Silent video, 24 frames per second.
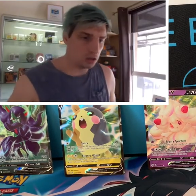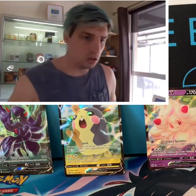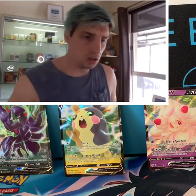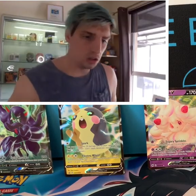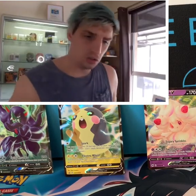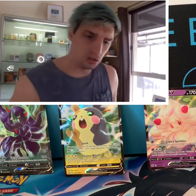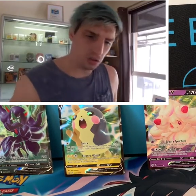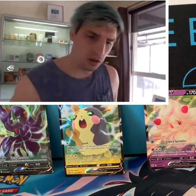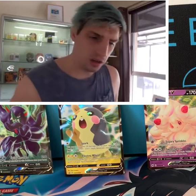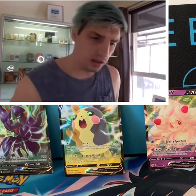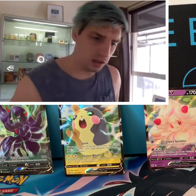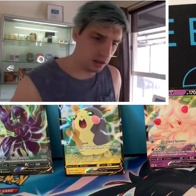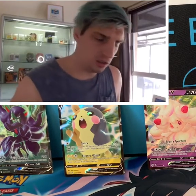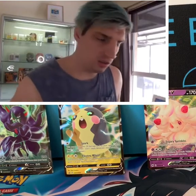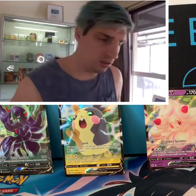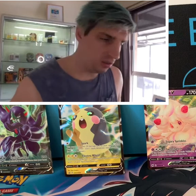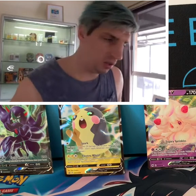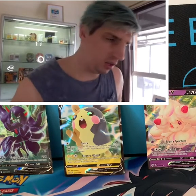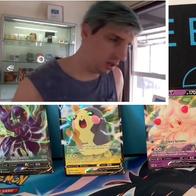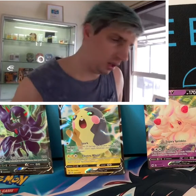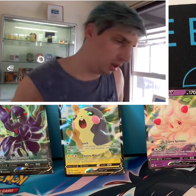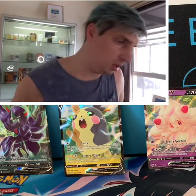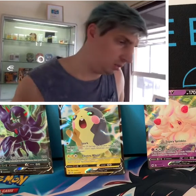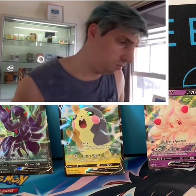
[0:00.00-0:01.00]

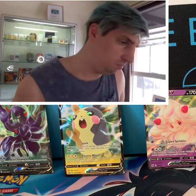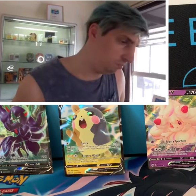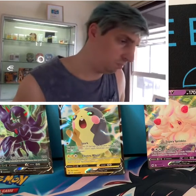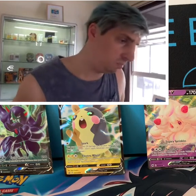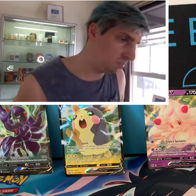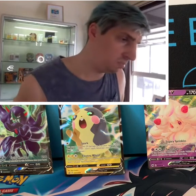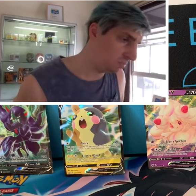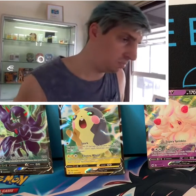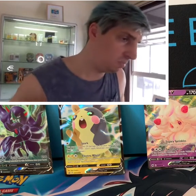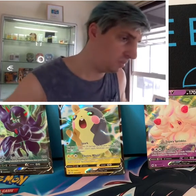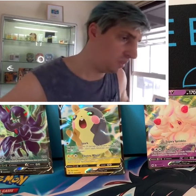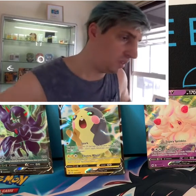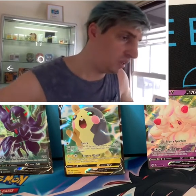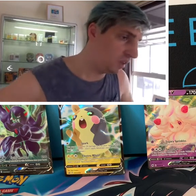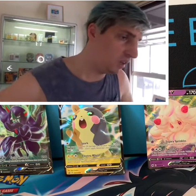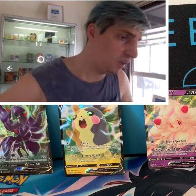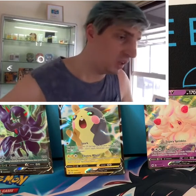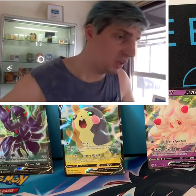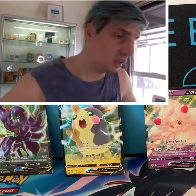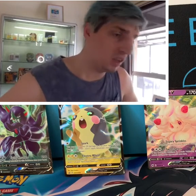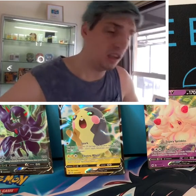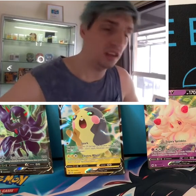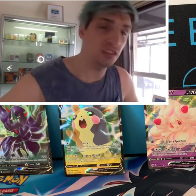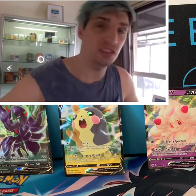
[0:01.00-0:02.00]
trainers,
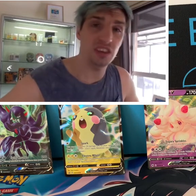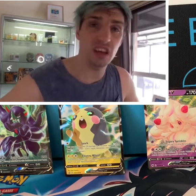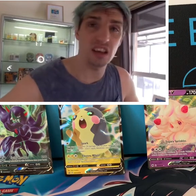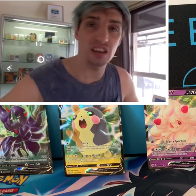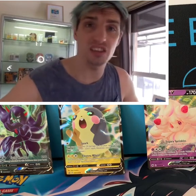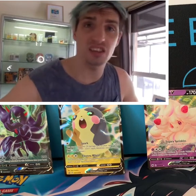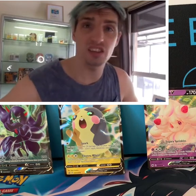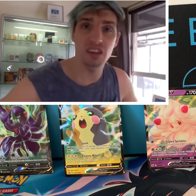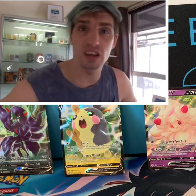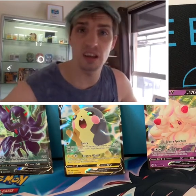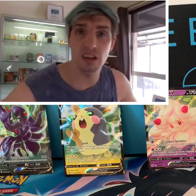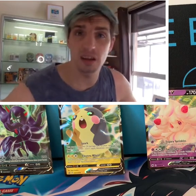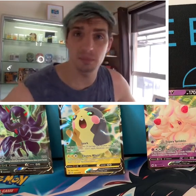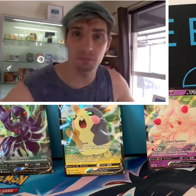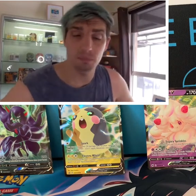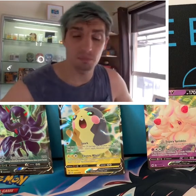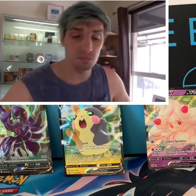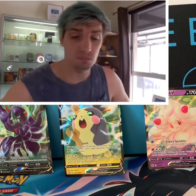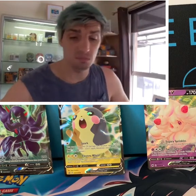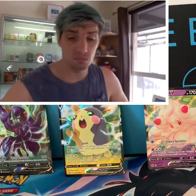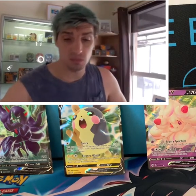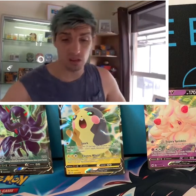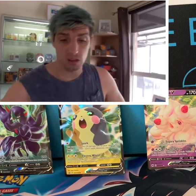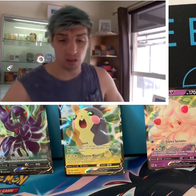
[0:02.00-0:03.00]
guess that's it.
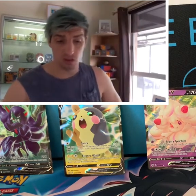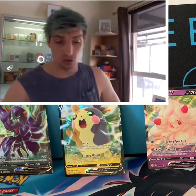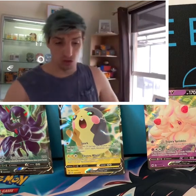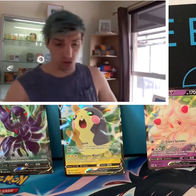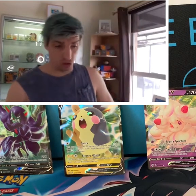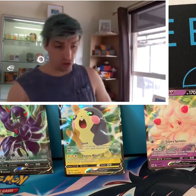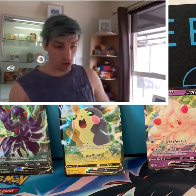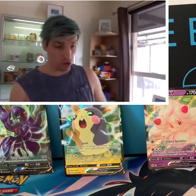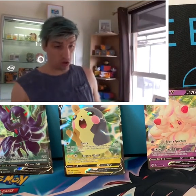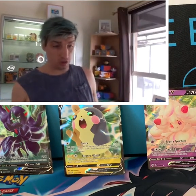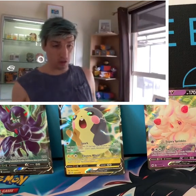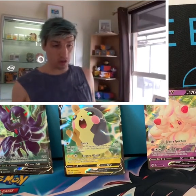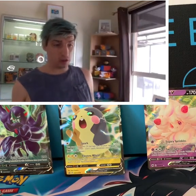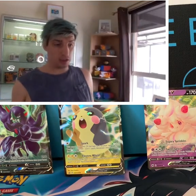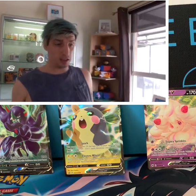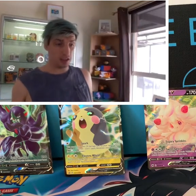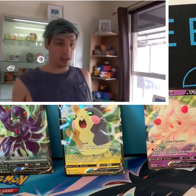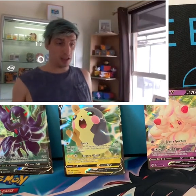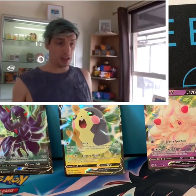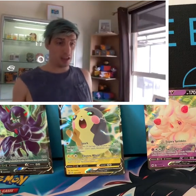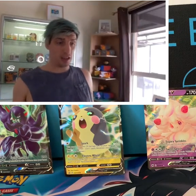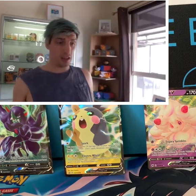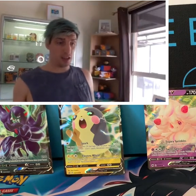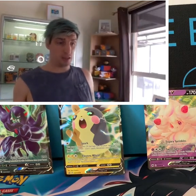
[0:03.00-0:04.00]
Not
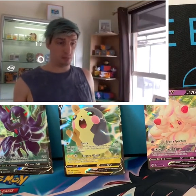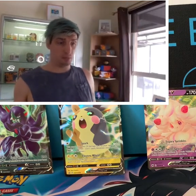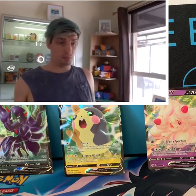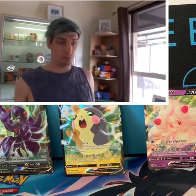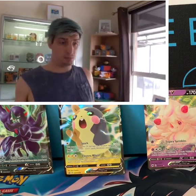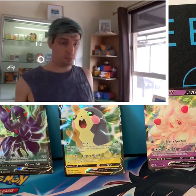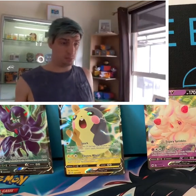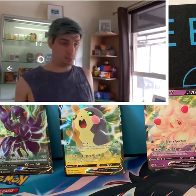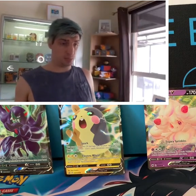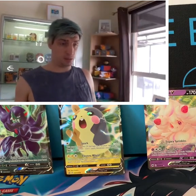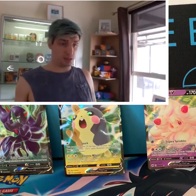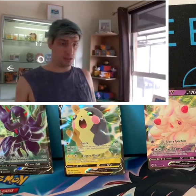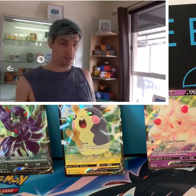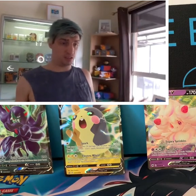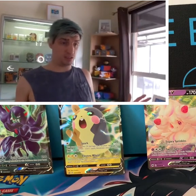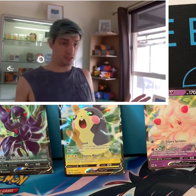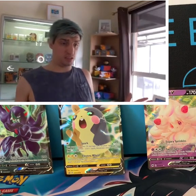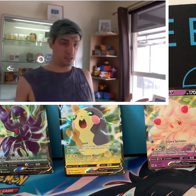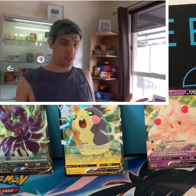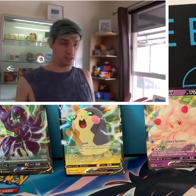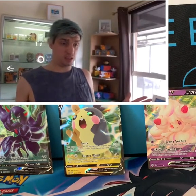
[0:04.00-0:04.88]
the best